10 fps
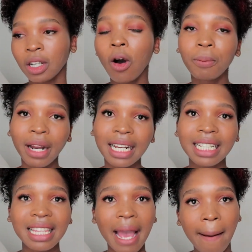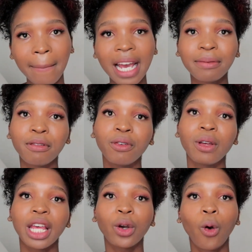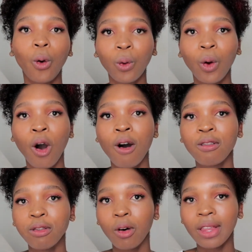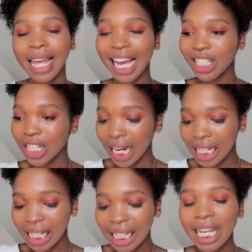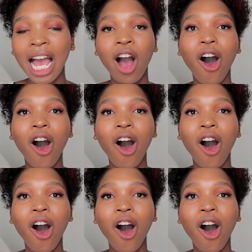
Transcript: comprehend in their mind before they go for their journey.